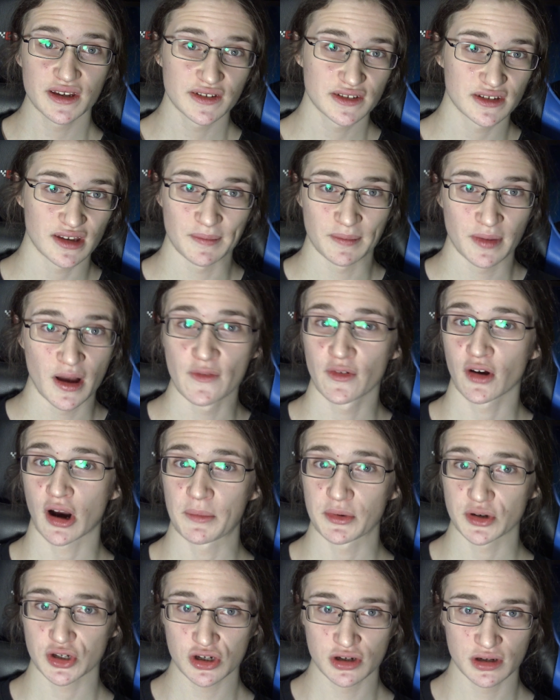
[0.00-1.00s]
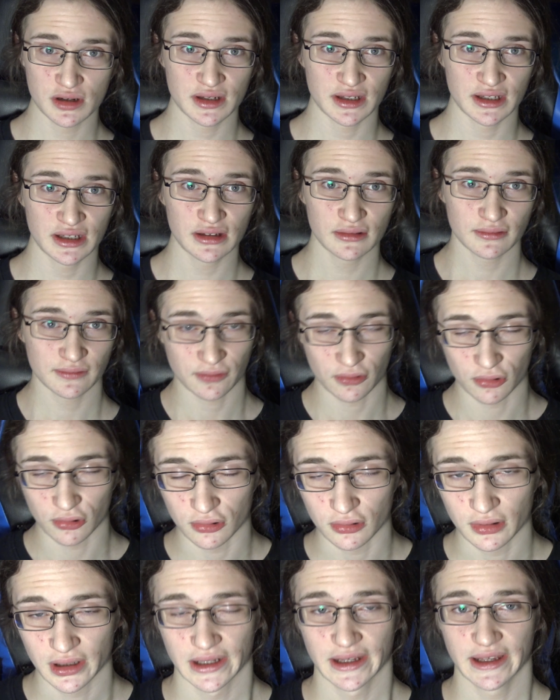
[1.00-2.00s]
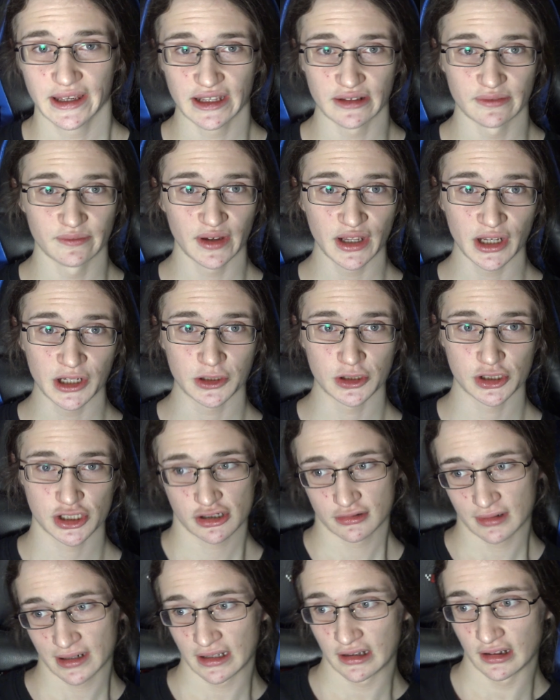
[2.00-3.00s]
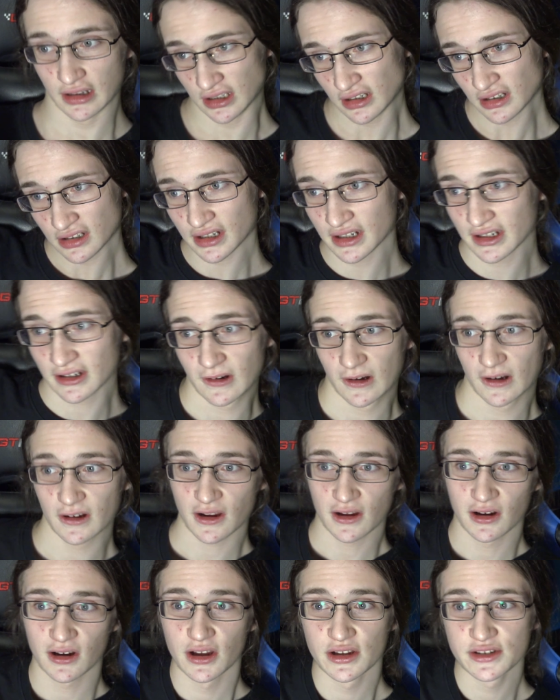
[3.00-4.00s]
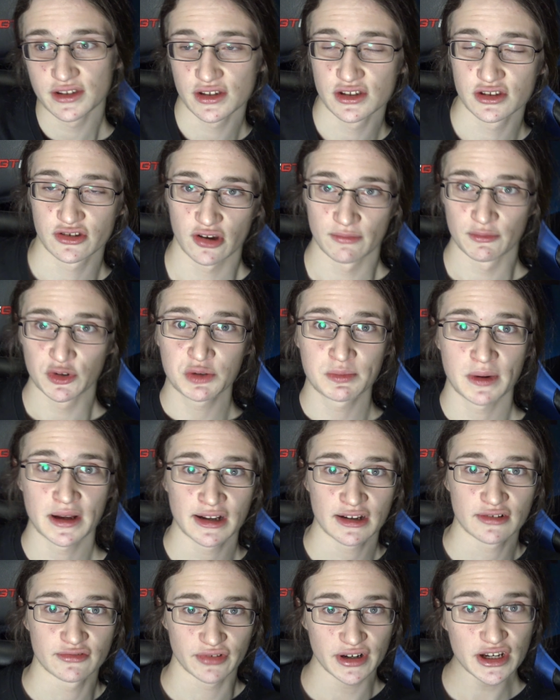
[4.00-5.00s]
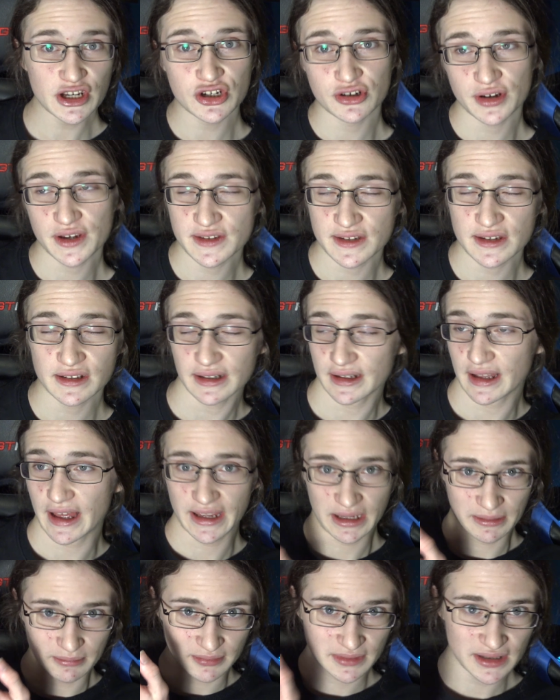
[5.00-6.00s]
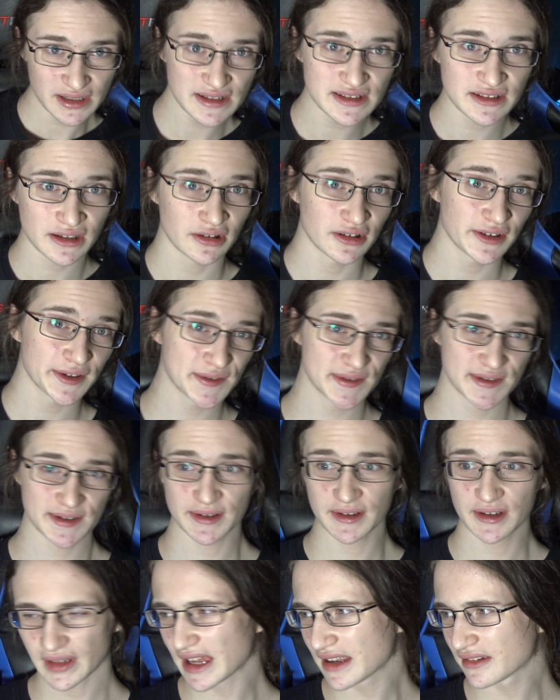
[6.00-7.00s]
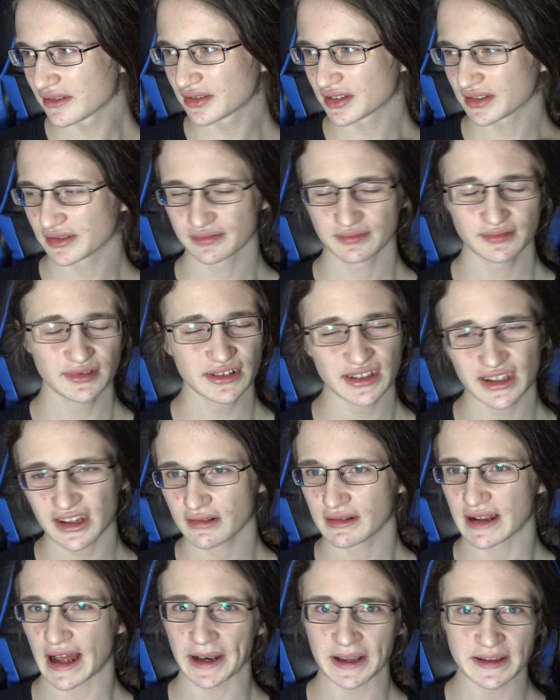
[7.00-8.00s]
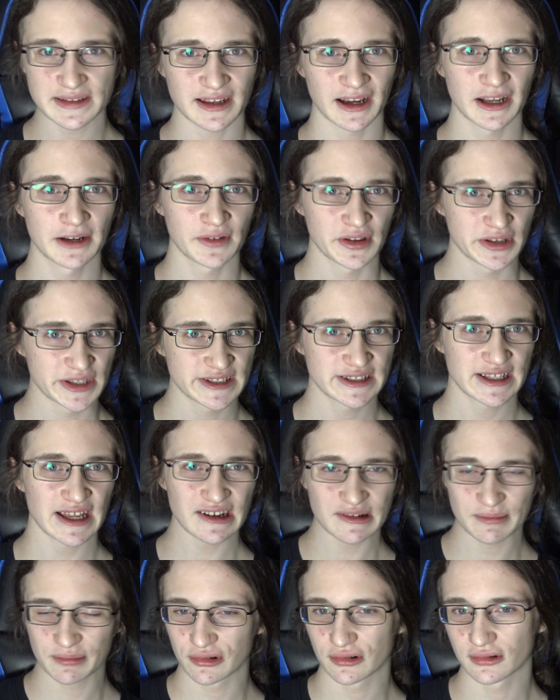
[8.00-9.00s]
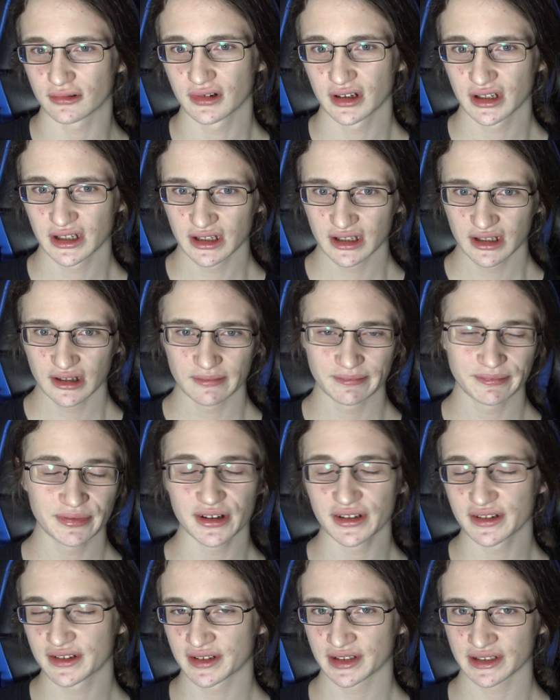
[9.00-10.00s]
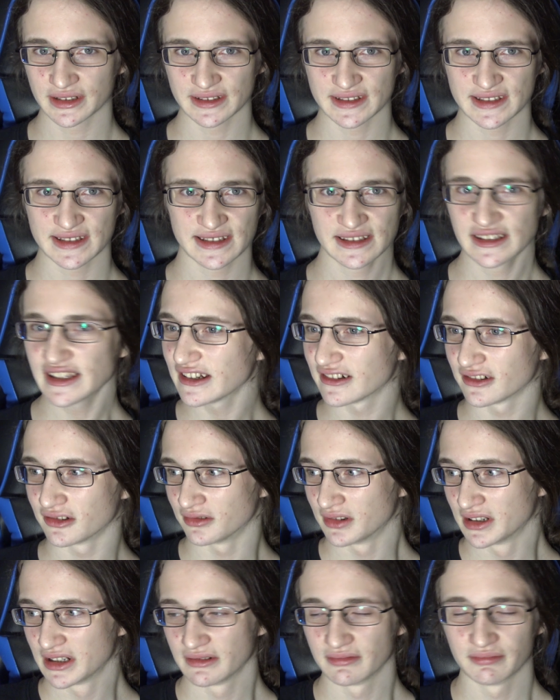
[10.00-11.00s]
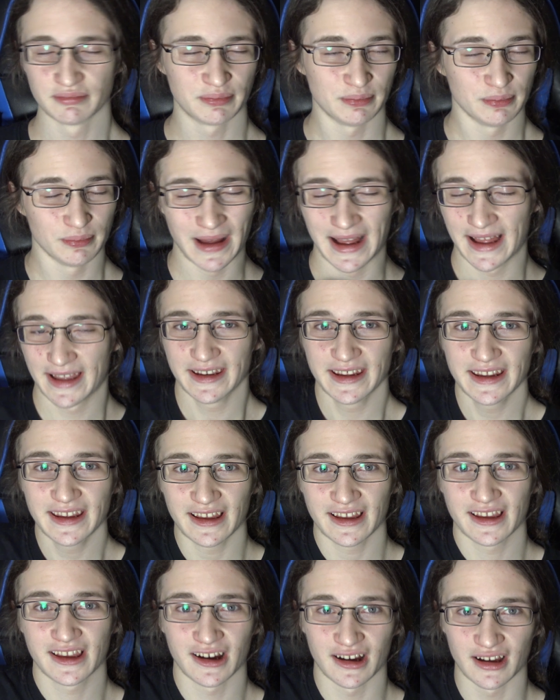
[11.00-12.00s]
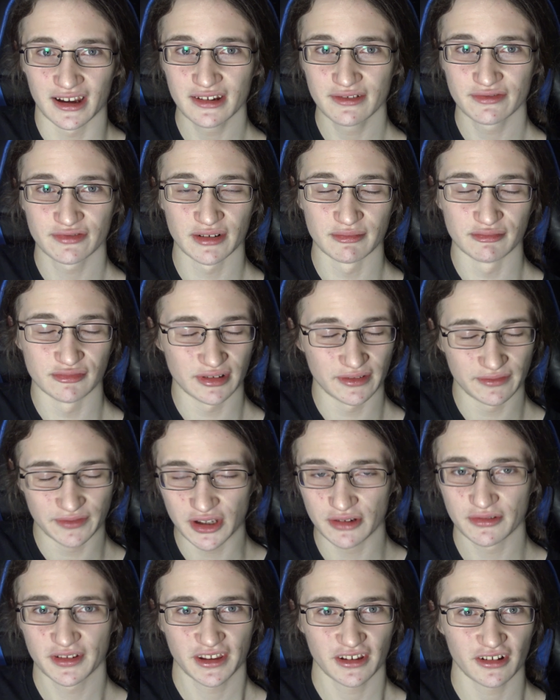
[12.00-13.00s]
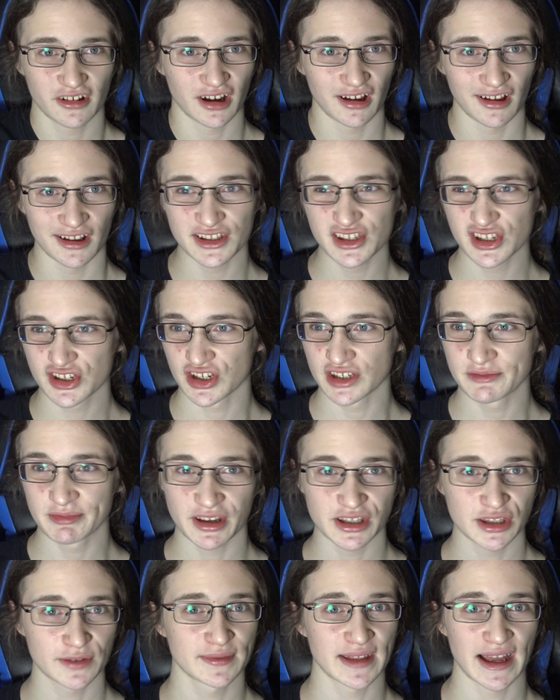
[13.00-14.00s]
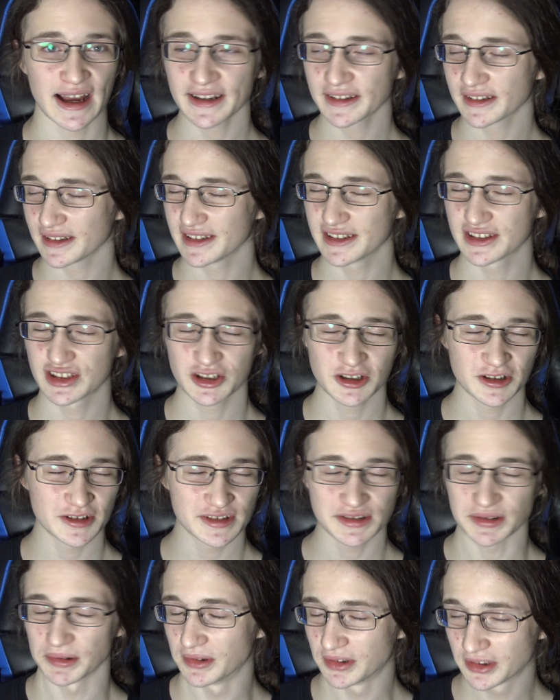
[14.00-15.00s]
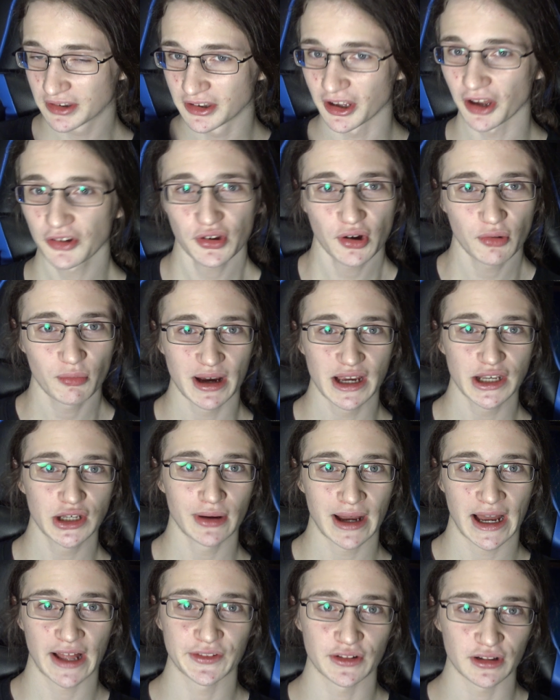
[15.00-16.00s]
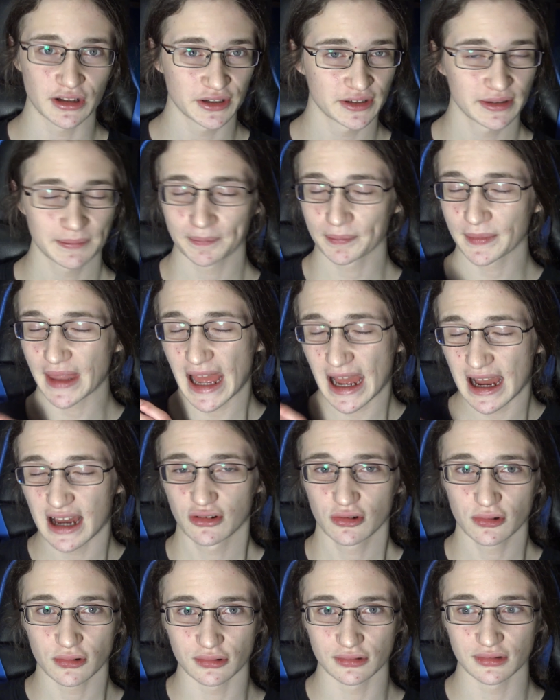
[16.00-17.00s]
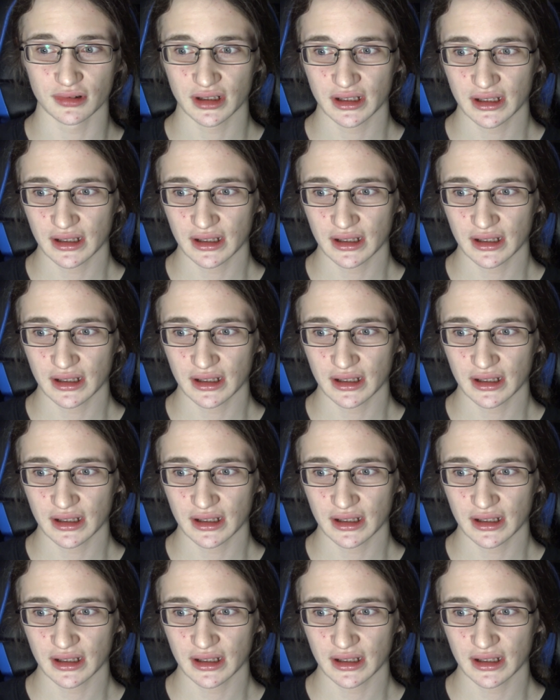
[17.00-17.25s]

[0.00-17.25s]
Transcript: It's a perfect opportunity for NVIDIA to show, look, our cards are so much better at ray tracing than AMD's cards, and you know, that is kind of understandable, but still, banning a guy from reviewing your cards just because of that is just not a way to handle it at all.